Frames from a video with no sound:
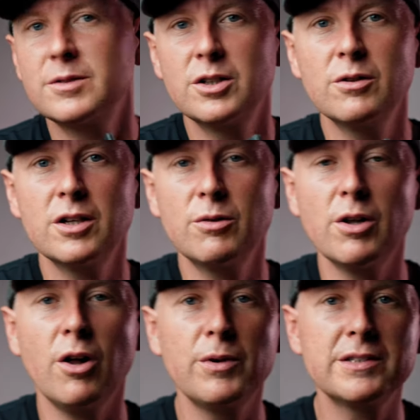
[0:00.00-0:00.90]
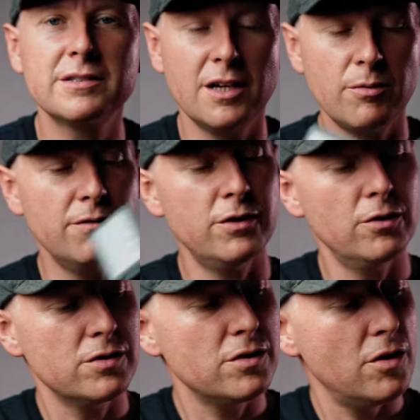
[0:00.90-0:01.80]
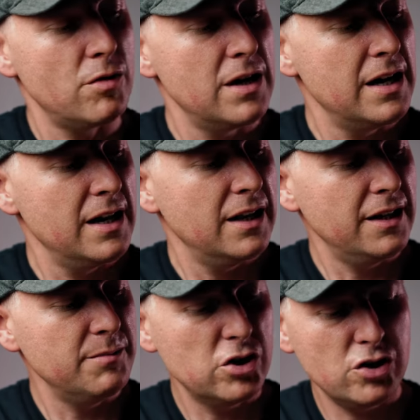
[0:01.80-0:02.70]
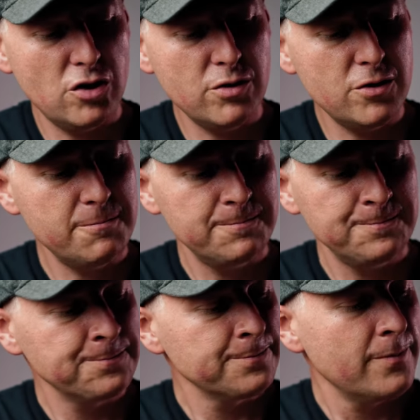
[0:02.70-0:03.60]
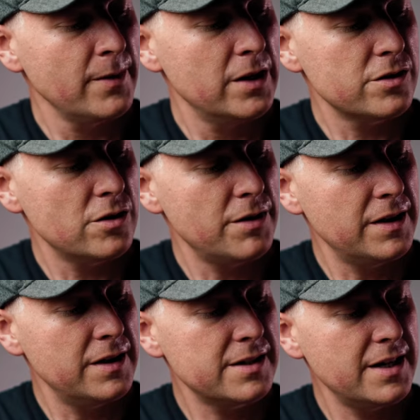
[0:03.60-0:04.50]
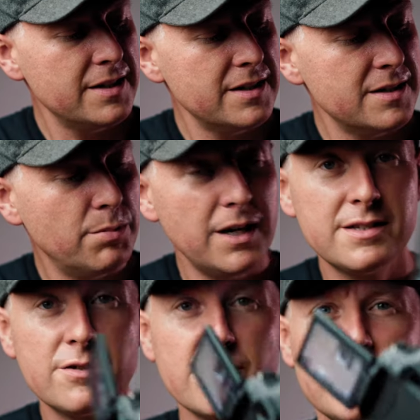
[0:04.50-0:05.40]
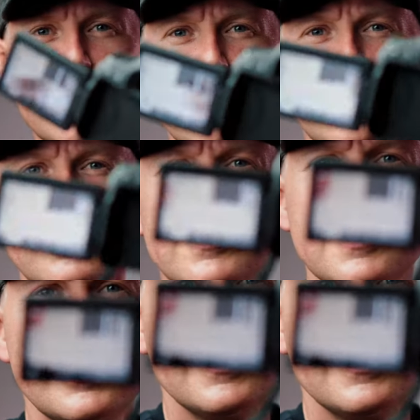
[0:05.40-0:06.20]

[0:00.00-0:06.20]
it will always stay with you. So let me show you. So in this case it's +07. You see